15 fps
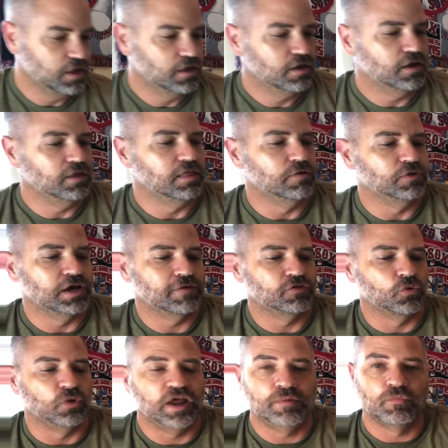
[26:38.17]
And then we got the
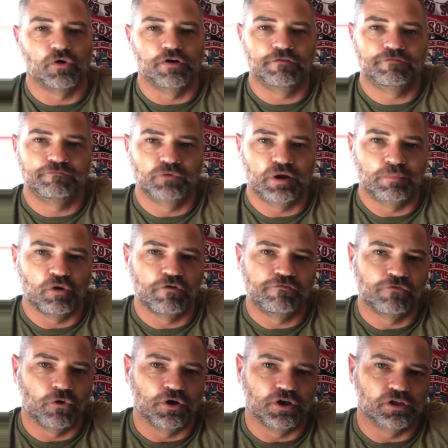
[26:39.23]
Rainbow, Rainbow
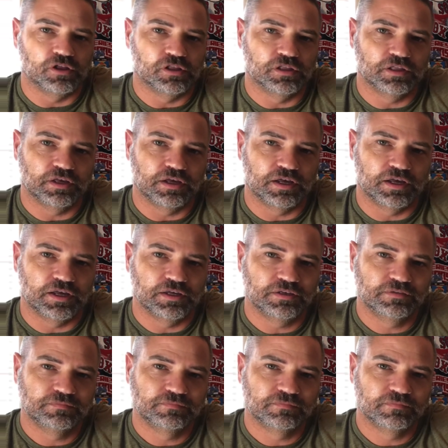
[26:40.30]
Foil uh,
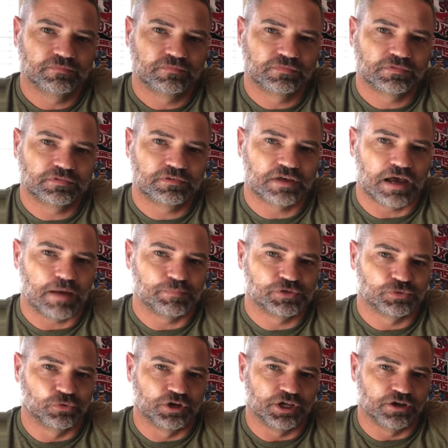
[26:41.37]
Topps
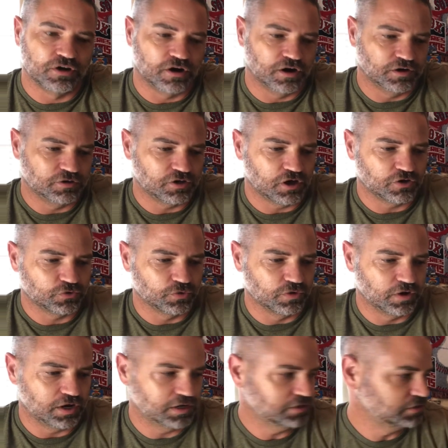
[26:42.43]
rookie card, Josh
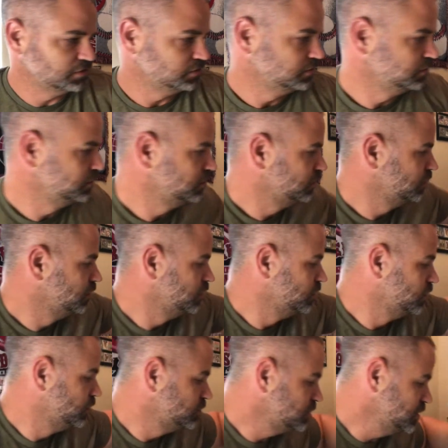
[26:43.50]
Rojas.
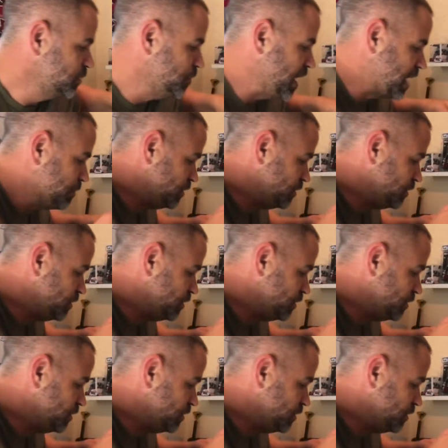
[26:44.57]
It's in the bottom of